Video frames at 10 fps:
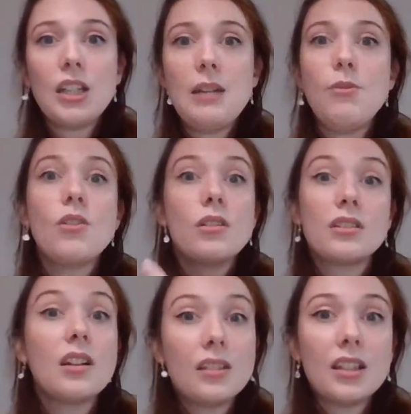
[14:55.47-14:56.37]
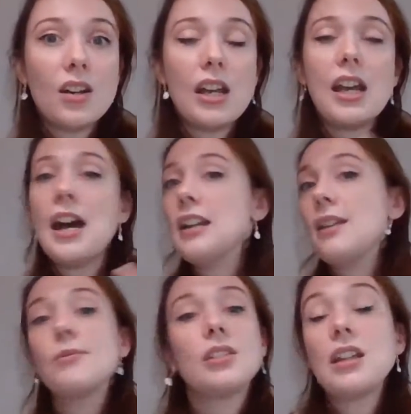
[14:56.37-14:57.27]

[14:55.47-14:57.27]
team who consulted on it, and it